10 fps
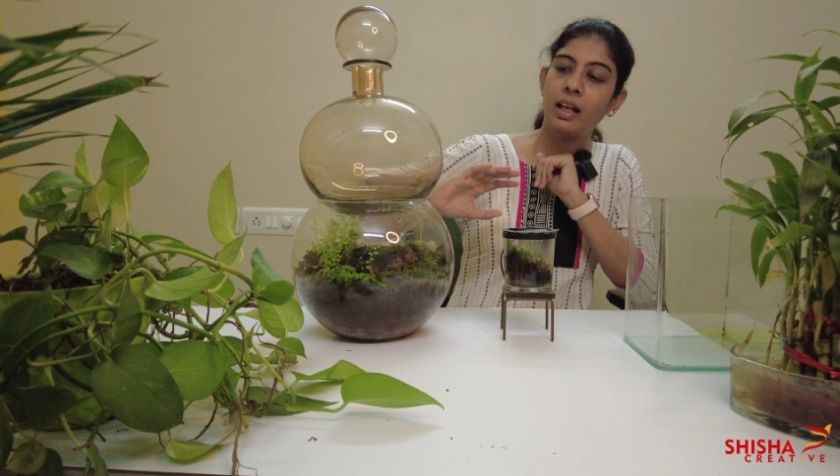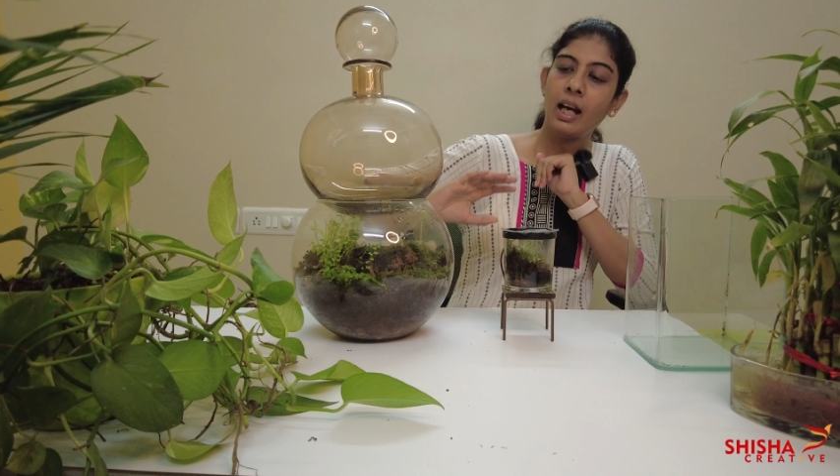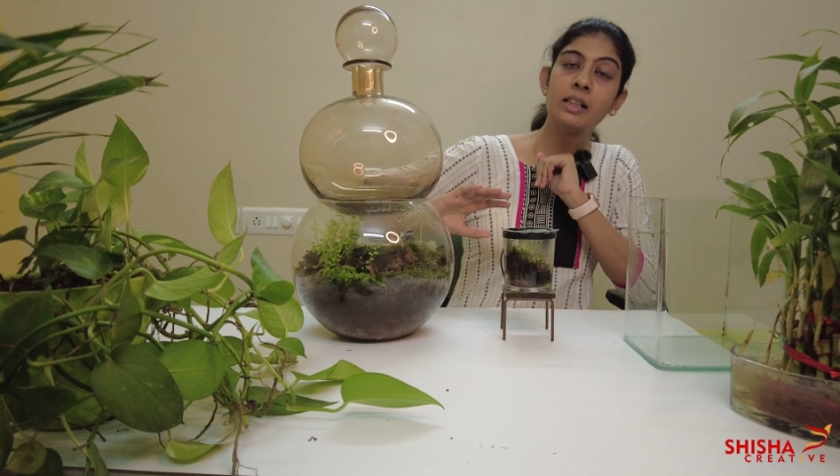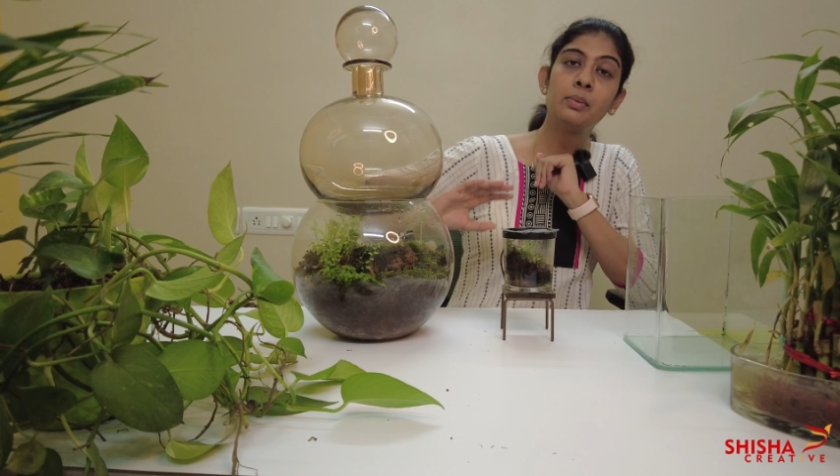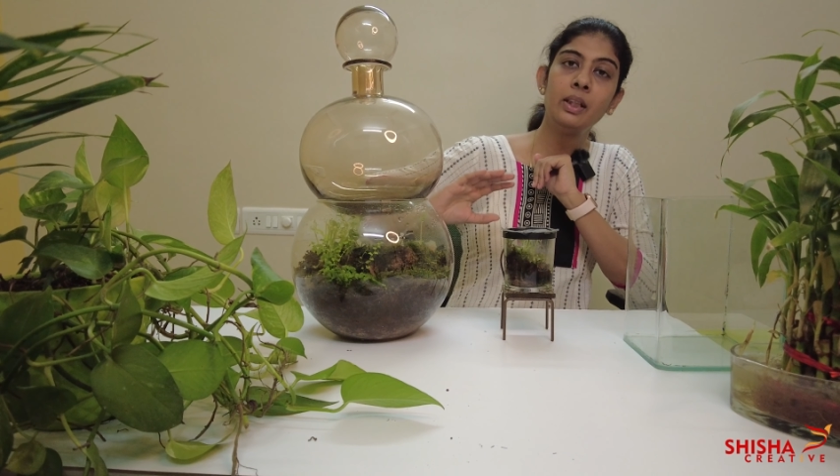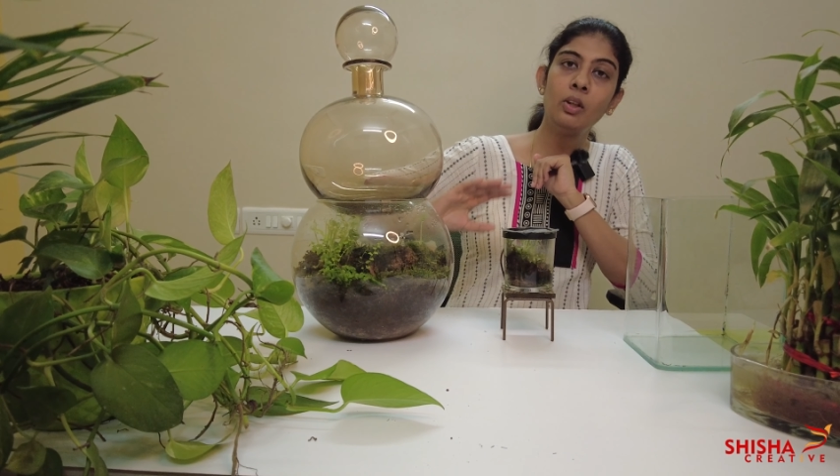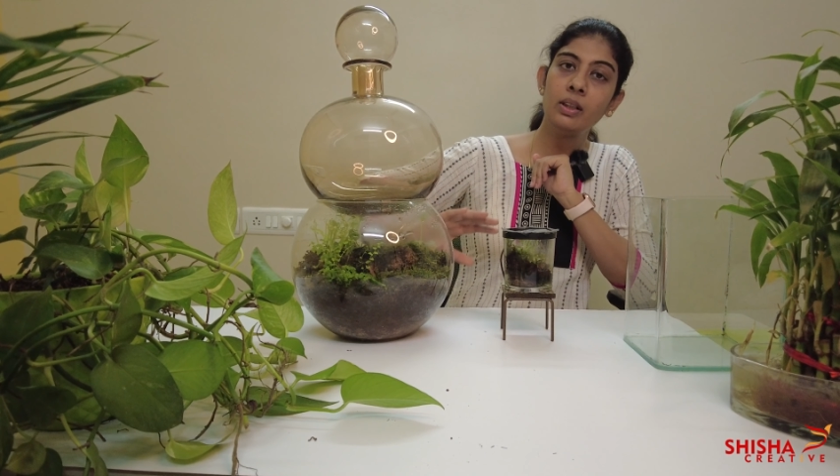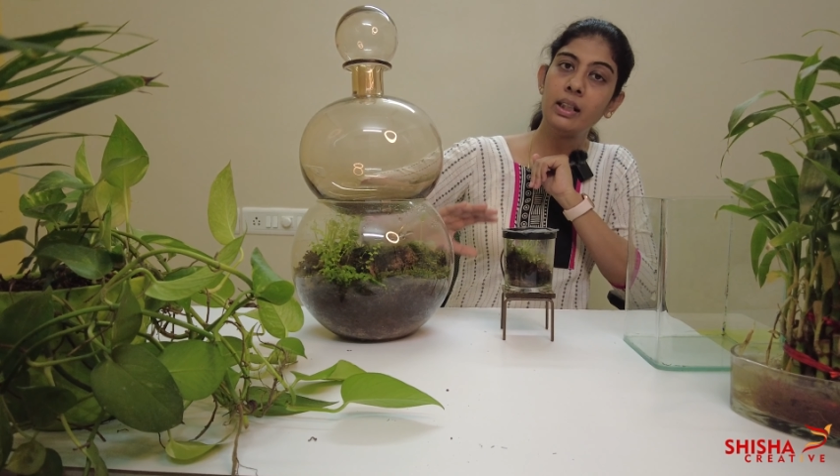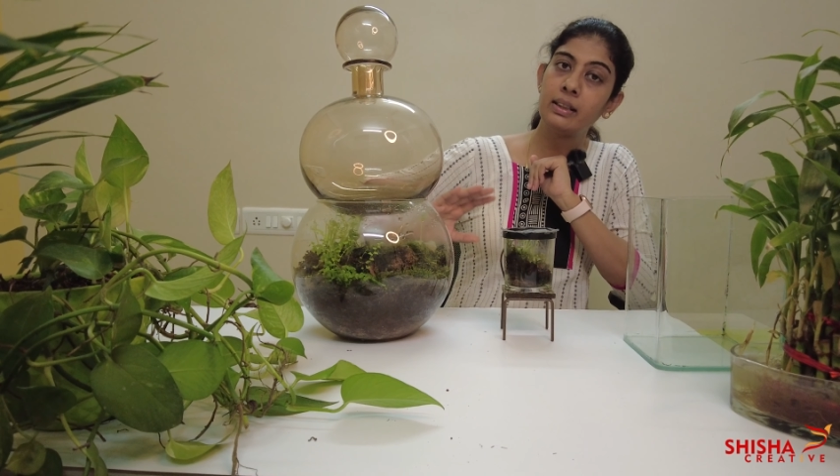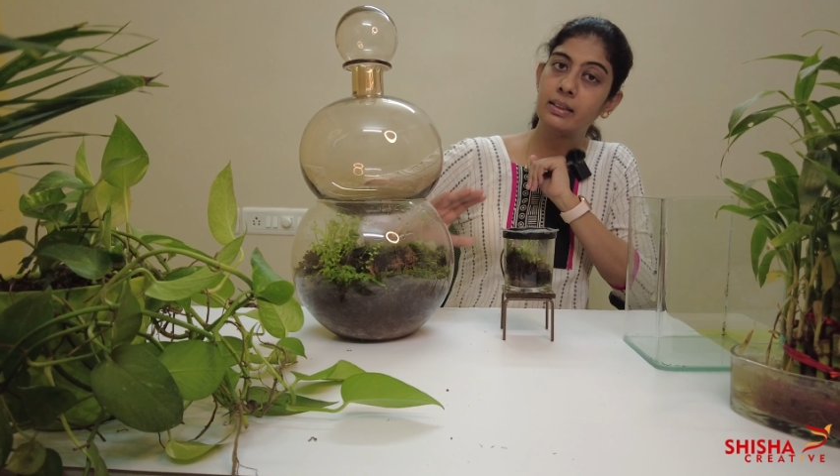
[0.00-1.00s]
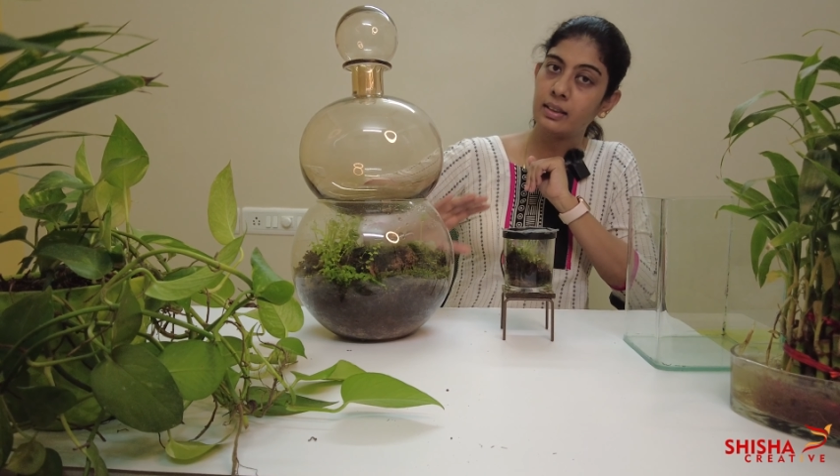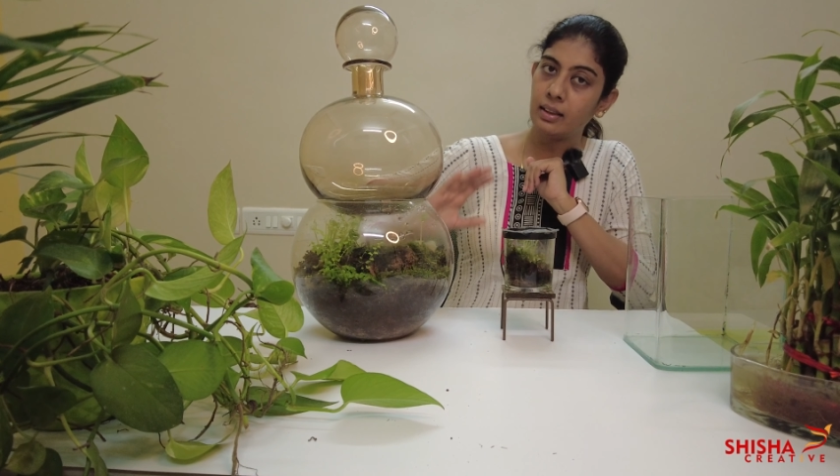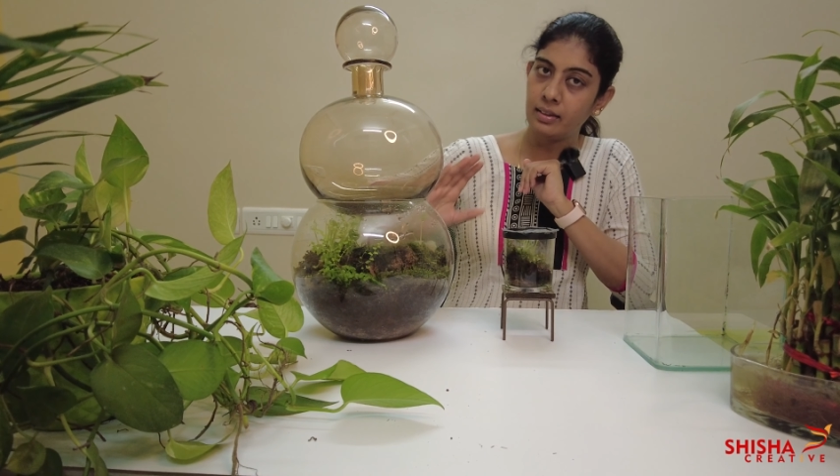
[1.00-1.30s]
As we know that a